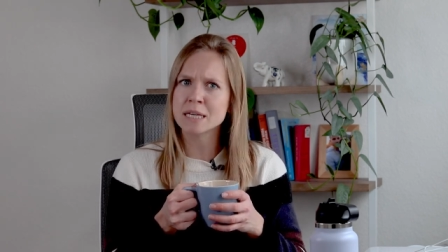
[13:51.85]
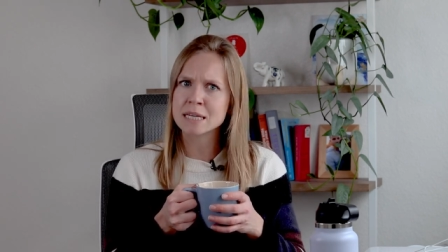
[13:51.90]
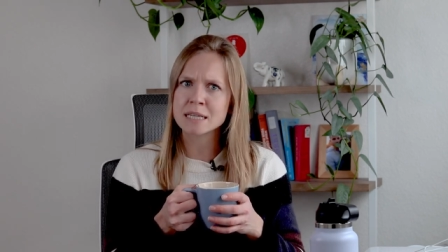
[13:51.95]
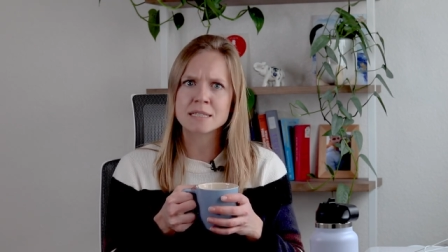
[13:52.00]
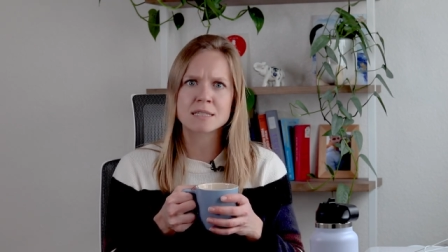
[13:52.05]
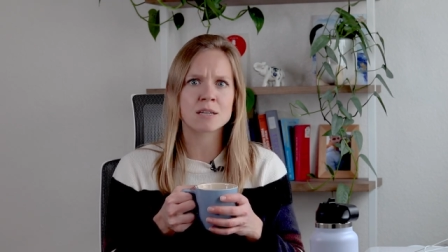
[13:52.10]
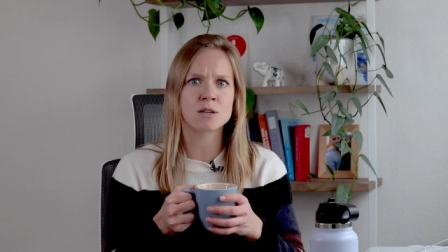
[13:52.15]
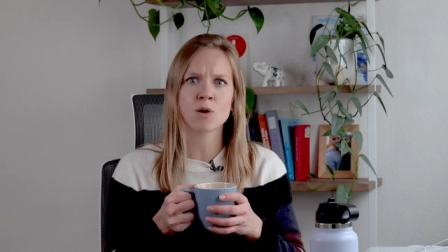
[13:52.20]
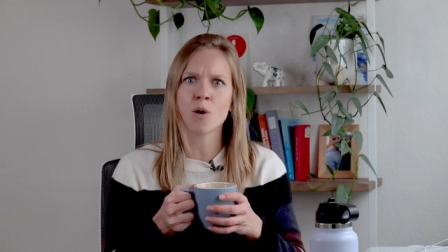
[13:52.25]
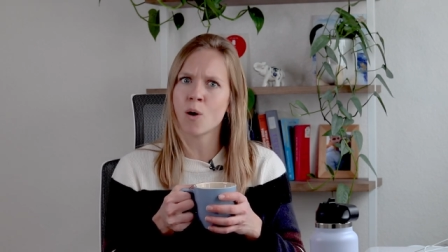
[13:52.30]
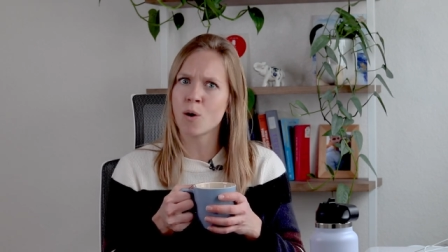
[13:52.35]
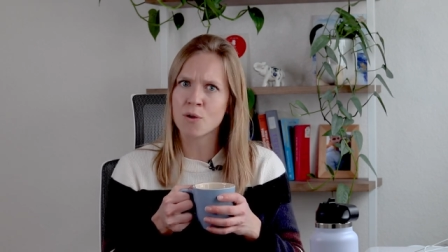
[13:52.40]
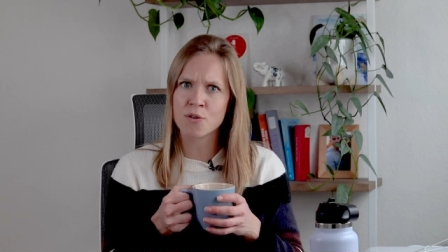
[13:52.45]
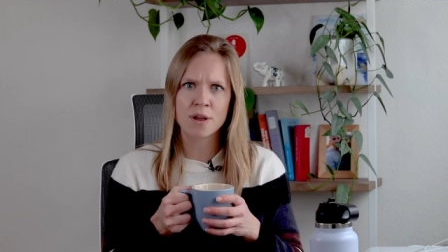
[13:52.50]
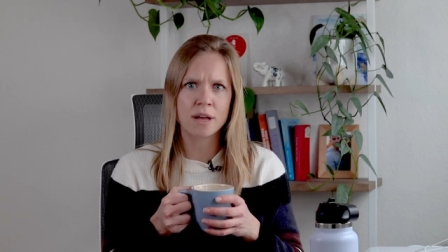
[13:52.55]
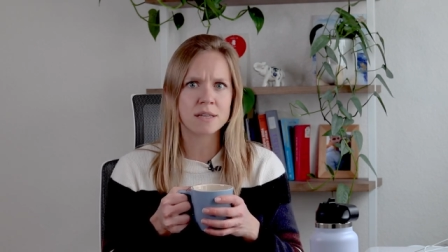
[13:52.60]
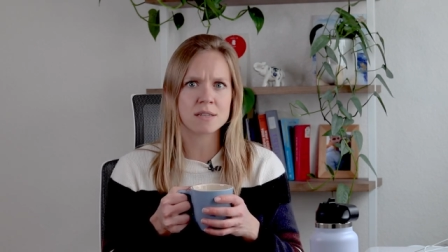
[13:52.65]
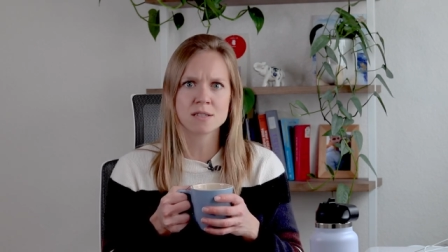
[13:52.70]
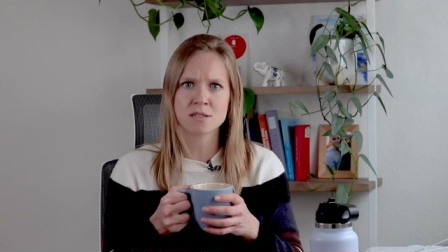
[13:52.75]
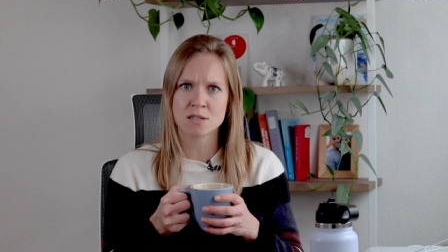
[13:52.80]
eat, and all
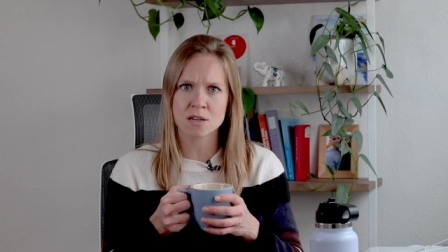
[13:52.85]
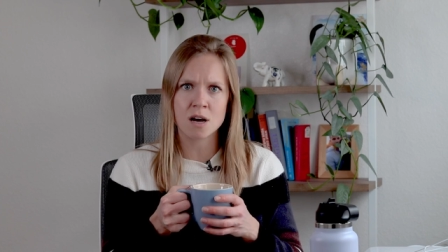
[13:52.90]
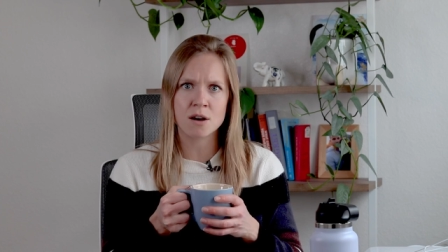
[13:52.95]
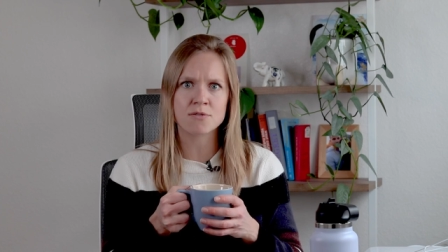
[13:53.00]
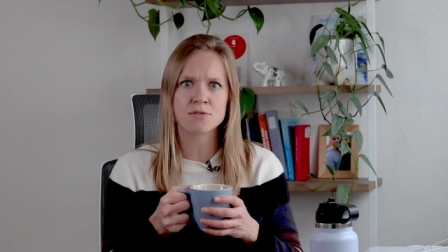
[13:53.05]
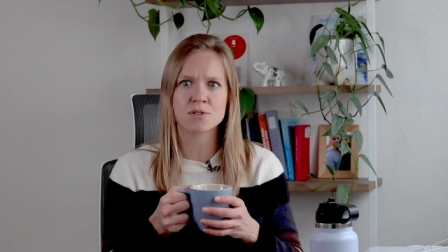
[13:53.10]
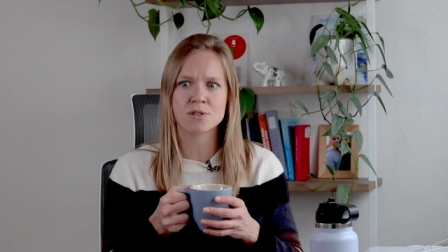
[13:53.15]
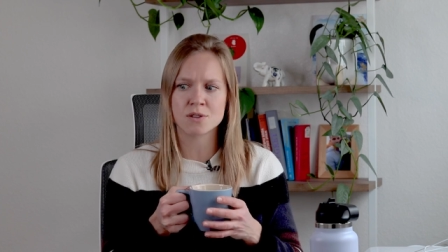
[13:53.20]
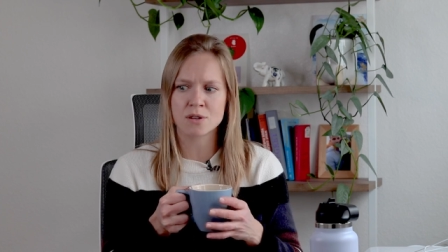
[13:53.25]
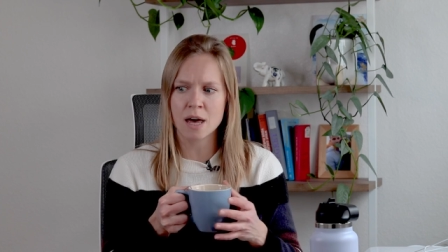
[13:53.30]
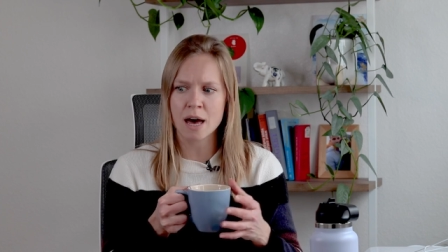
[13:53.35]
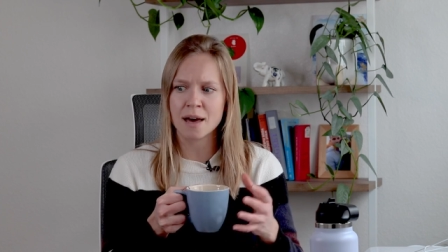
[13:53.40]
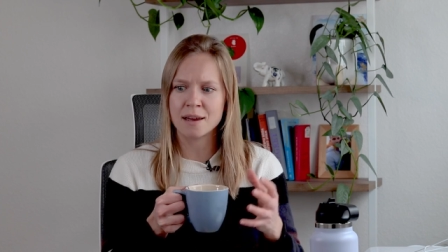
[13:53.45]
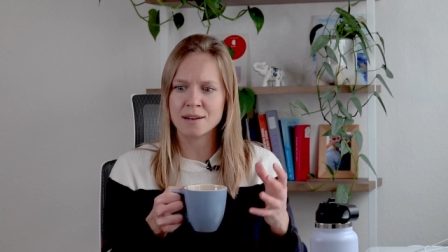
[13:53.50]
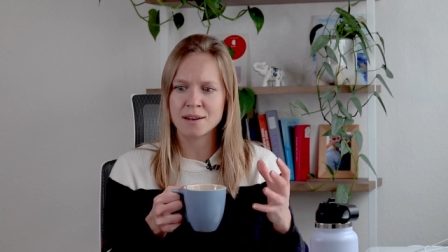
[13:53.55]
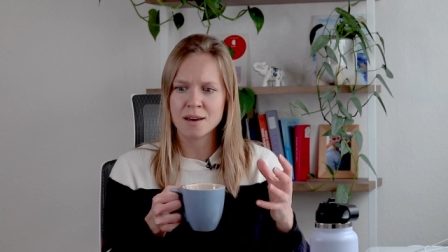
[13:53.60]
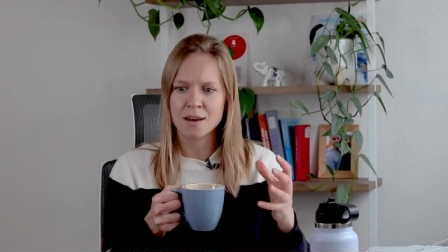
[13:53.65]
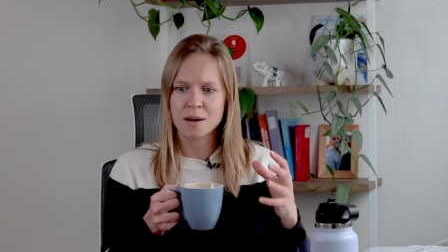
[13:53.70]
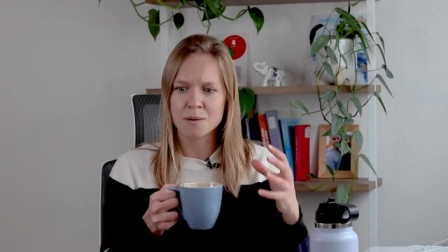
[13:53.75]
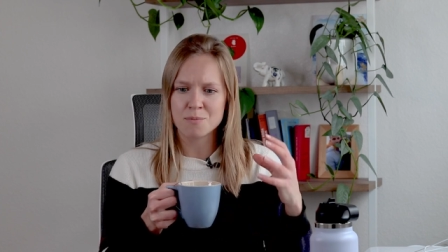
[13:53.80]
that stuff so
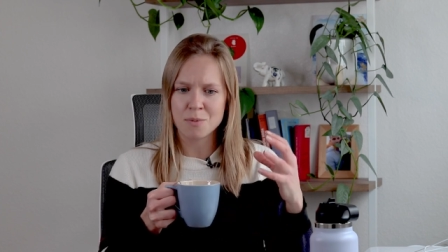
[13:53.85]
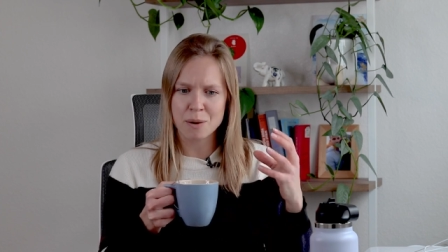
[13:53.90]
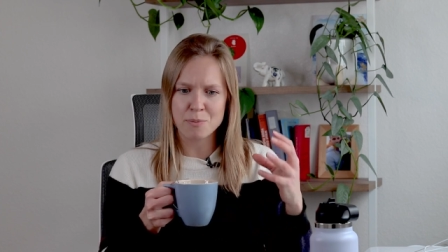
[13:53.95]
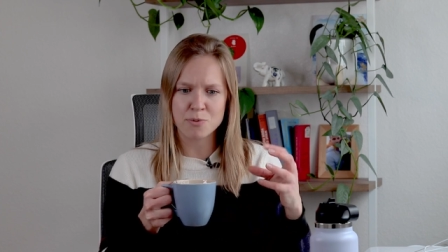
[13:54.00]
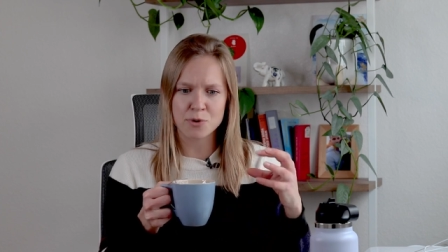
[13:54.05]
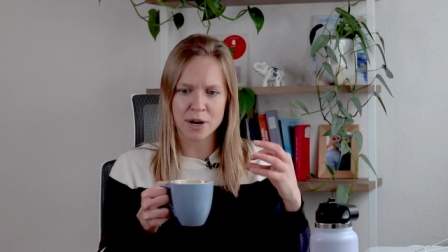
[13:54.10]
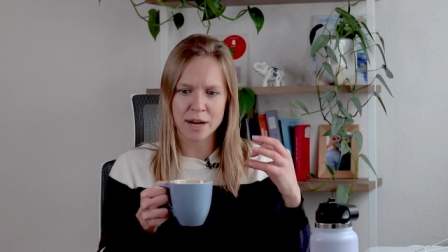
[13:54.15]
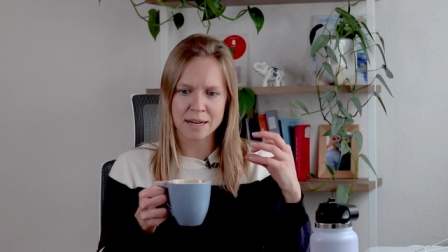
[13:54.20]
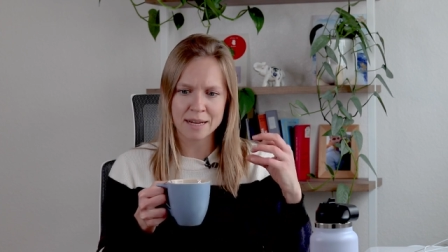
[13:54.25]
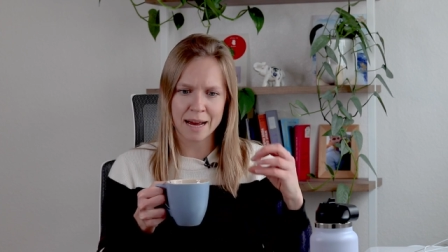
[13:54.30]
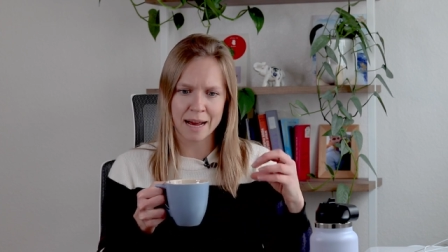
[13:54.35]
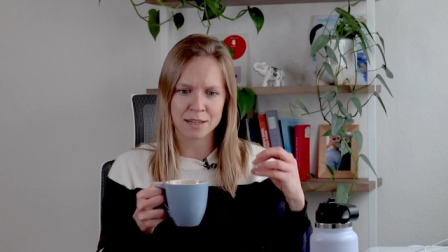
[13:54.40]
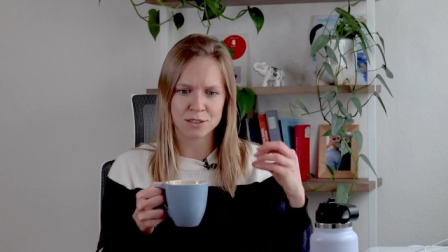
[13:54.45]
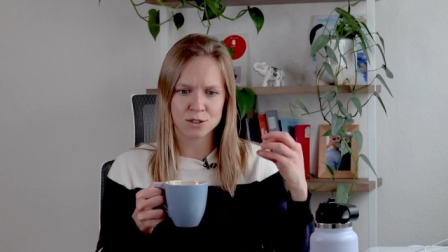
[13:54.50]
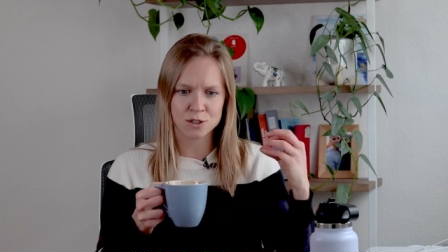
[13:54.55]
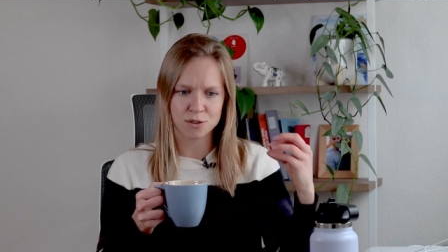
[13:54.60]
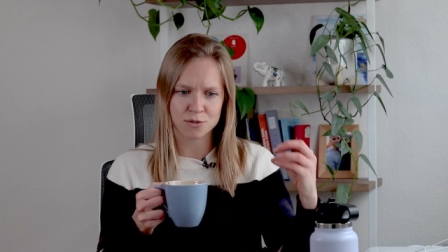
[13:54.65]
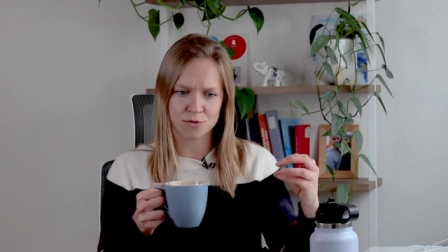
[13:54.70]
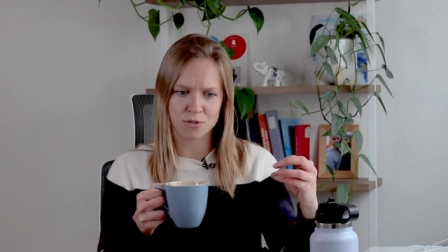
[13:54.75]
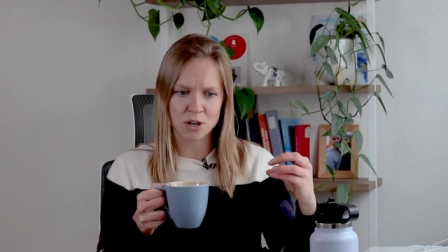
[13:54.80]
that my brain
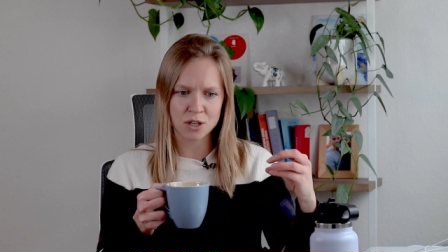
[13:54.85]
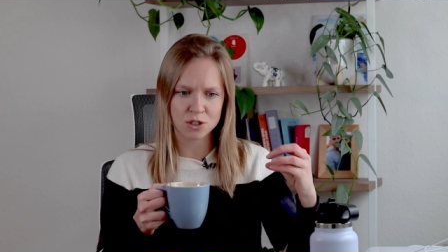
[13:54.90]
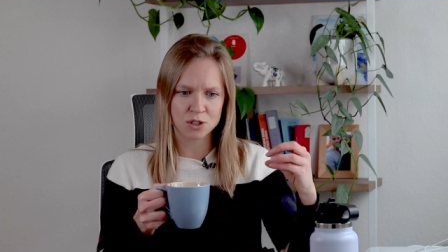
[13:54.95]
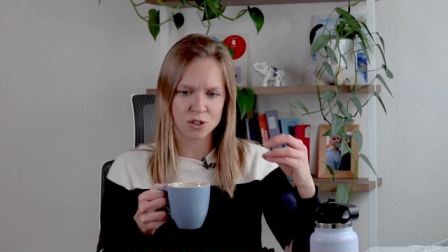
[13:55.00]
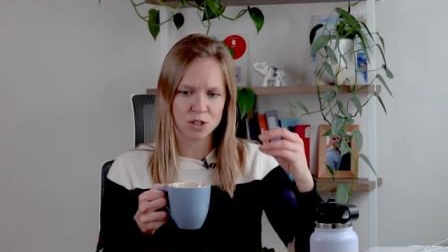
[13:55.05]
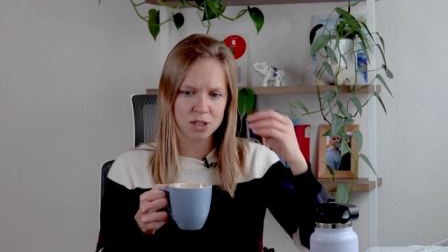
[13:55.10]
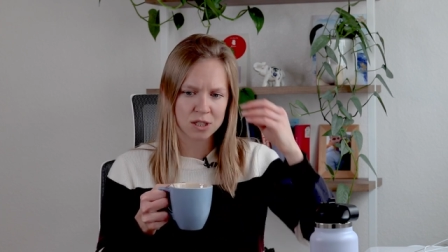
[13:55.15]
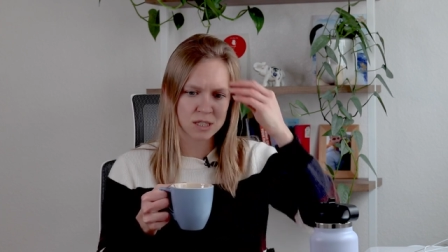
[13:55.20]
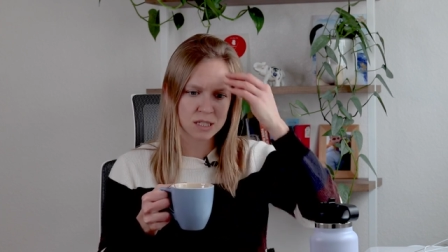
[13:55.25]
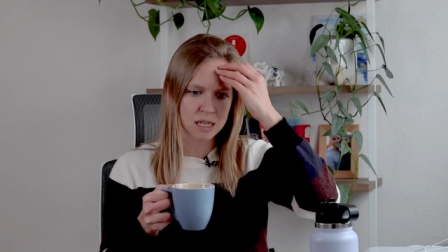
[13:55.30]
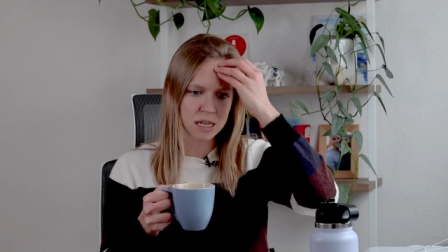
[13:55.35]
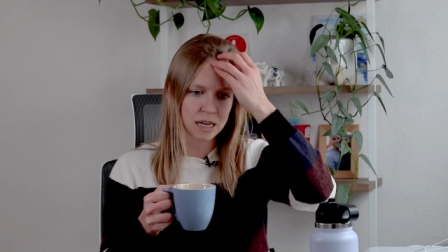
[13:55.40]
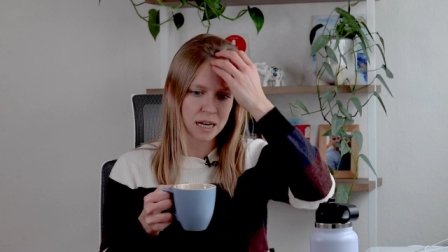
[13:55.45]
actually functions,